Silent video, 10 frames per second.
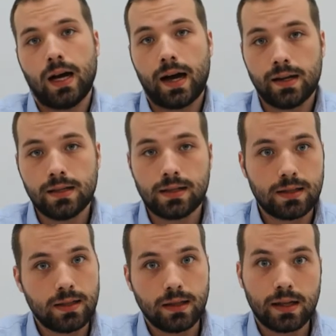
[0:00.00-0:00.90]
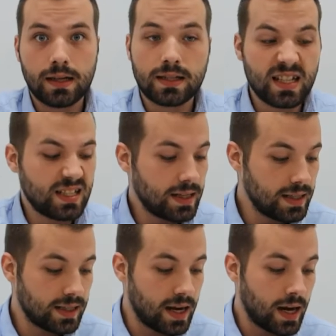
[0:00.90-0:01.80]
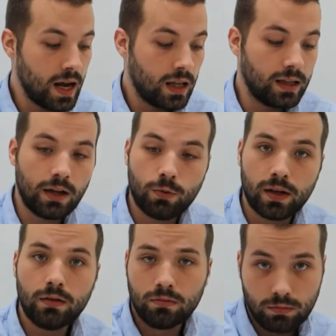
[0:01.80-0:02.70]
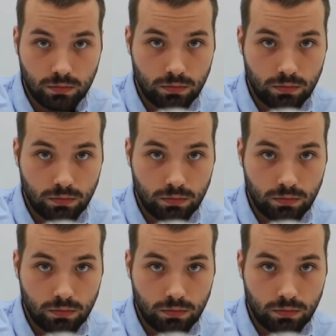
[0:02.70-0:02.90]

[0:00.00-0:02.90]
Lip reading: Ice can exist as a liquid,